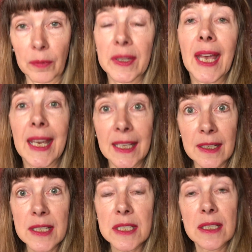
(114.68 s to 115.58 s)
the
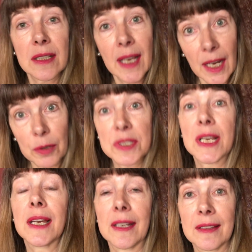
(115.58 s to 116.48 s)
anus, the
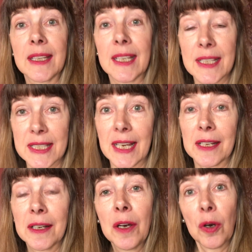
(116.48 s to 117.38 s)
outside and the inside
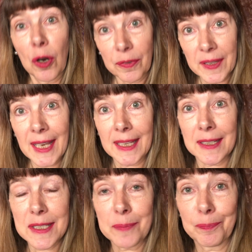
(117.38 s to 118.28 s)
of the
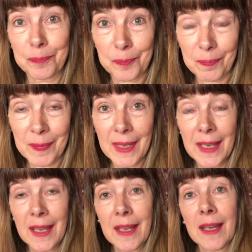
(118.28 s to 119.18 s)
anus.
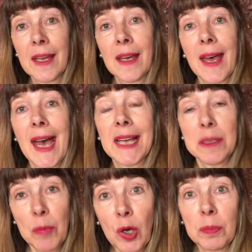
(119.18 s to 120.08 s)
At the
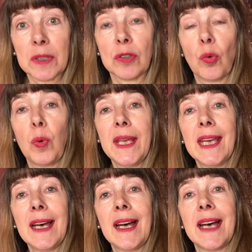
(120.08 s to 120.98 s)
moment, we
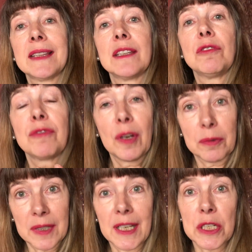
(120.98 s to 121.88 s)
are at the
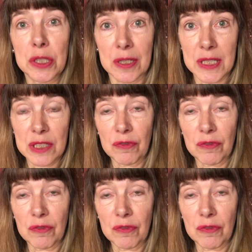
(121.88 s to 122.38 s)
foundations